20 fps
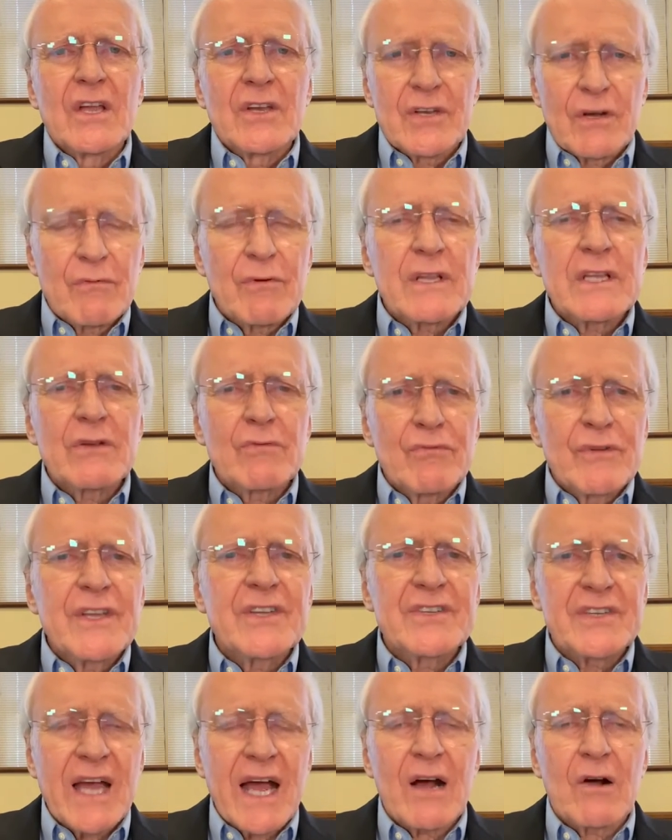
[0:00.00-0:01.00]
to really
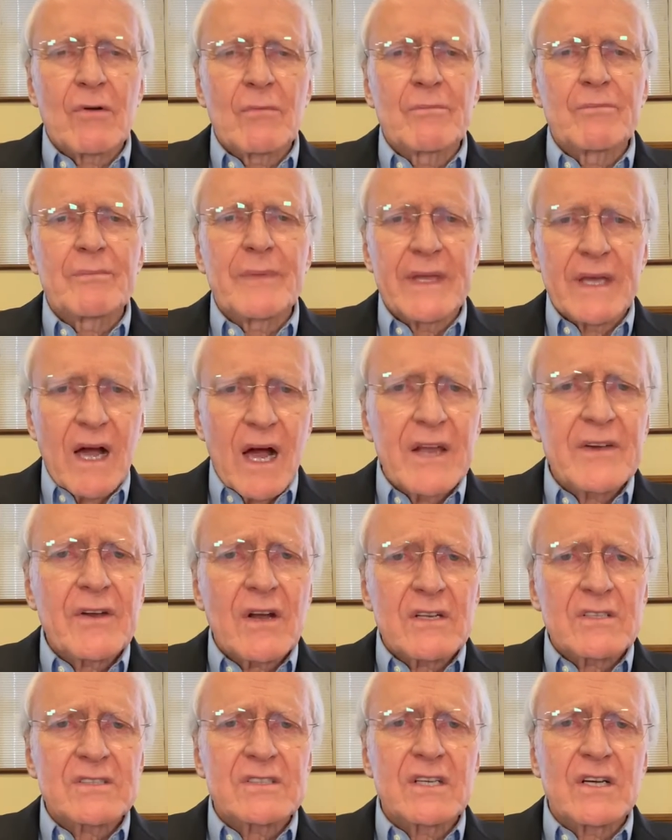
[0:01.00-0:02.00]
reach out beyond
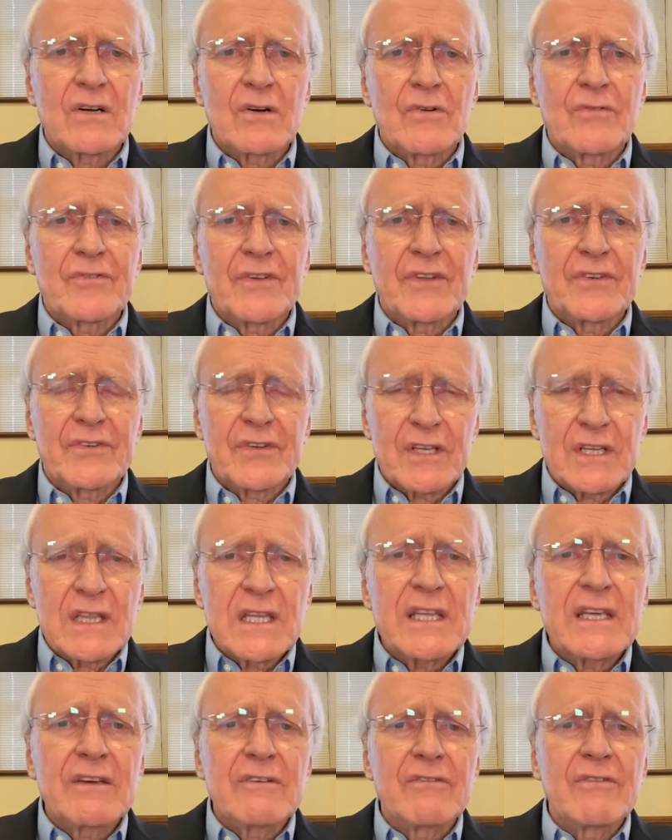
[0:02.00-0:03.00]
ourselves and to
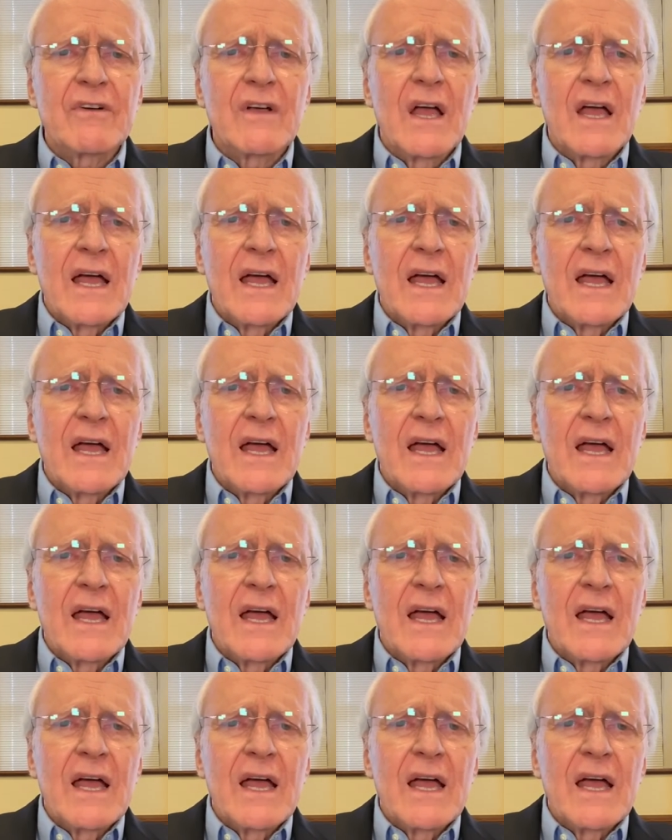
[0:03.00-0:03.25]
live,